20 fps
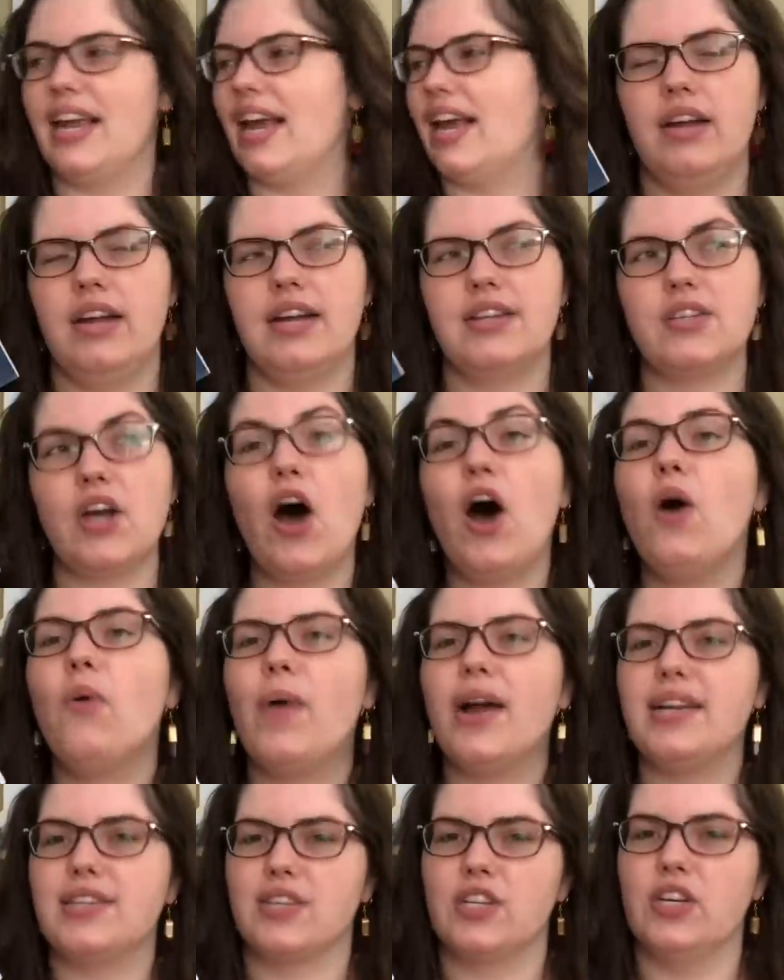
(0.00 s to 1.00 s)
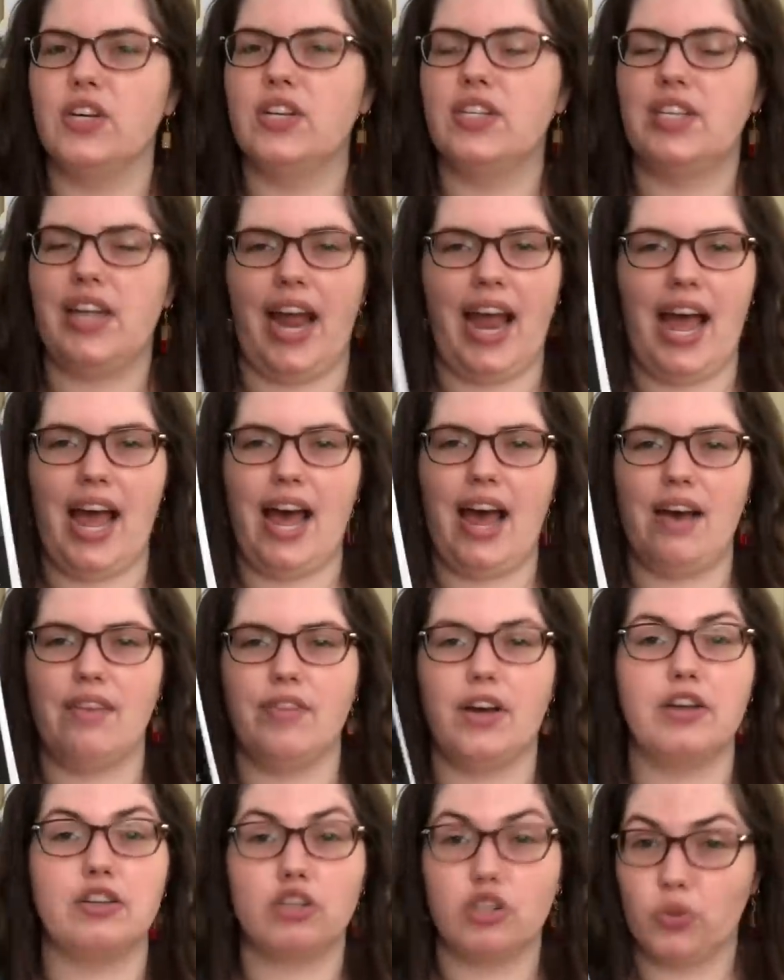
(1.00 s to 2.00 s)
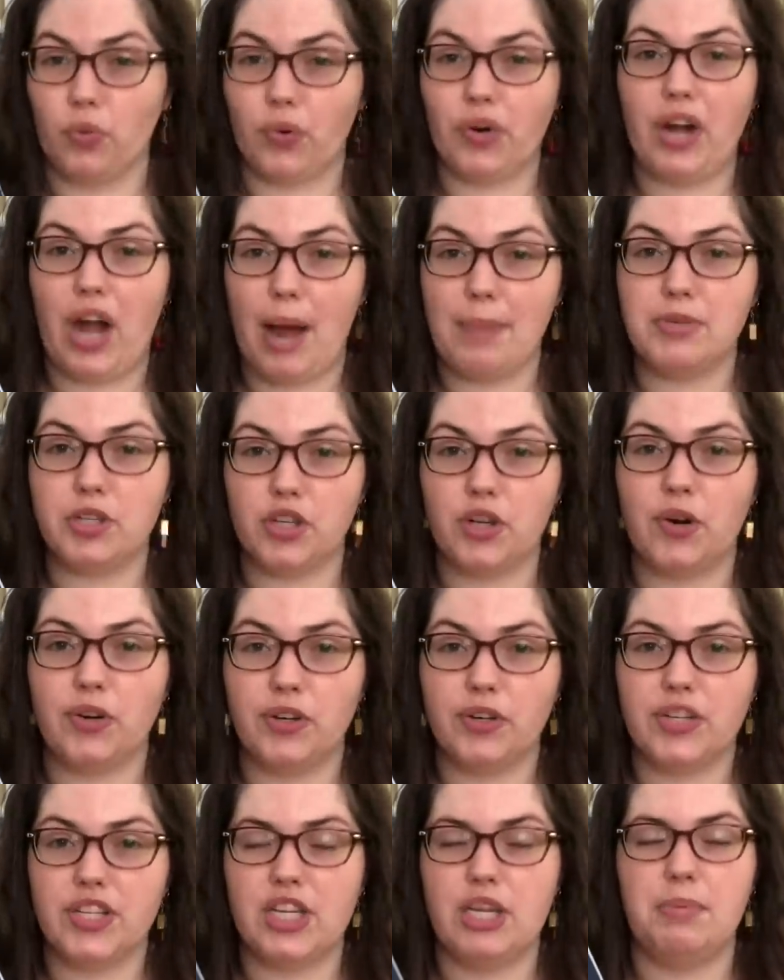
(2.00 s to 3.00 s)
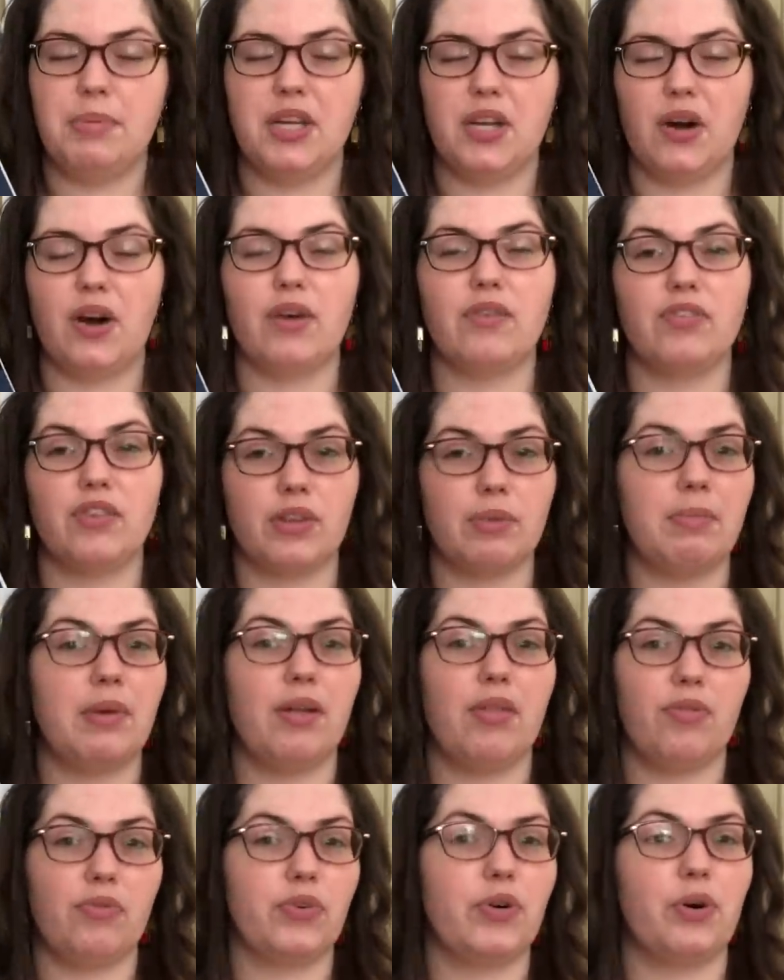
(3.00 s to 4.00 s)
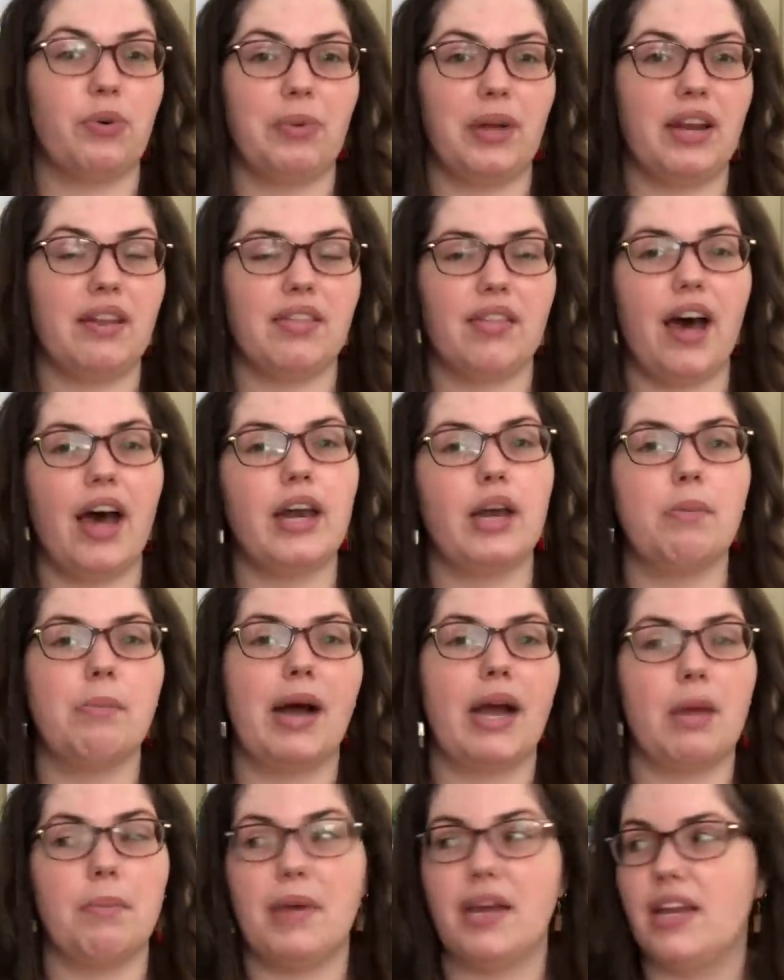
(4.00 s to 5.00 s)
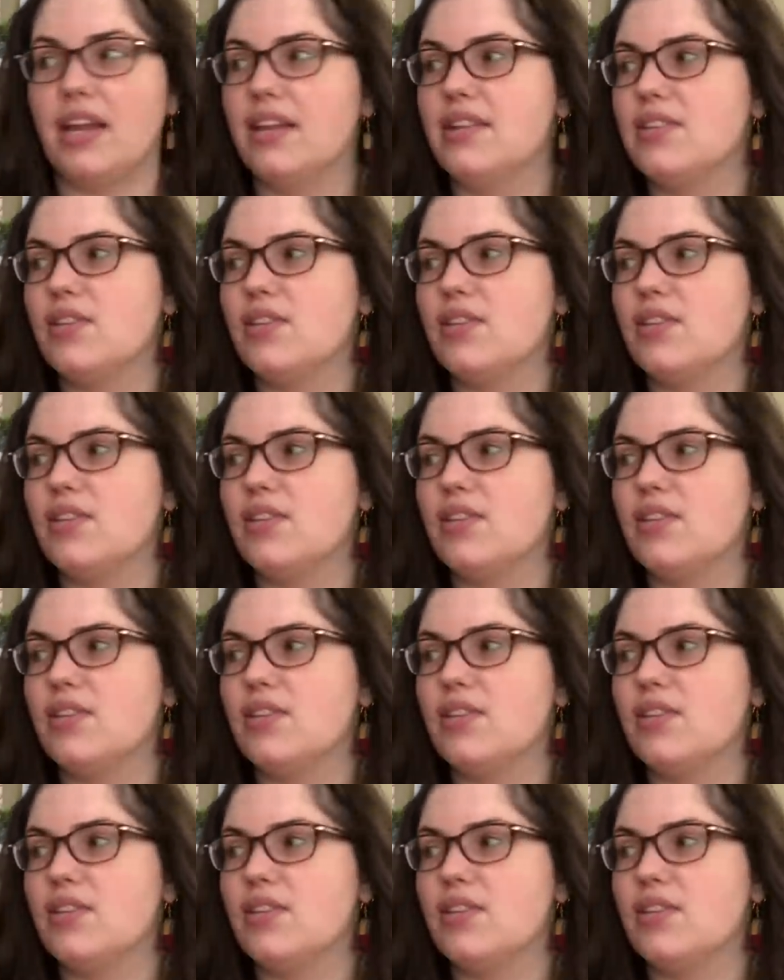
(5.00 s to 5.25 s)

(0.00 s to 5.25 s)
And it's always good to have a short option on your TBR for the month for a readathon, in my opinion.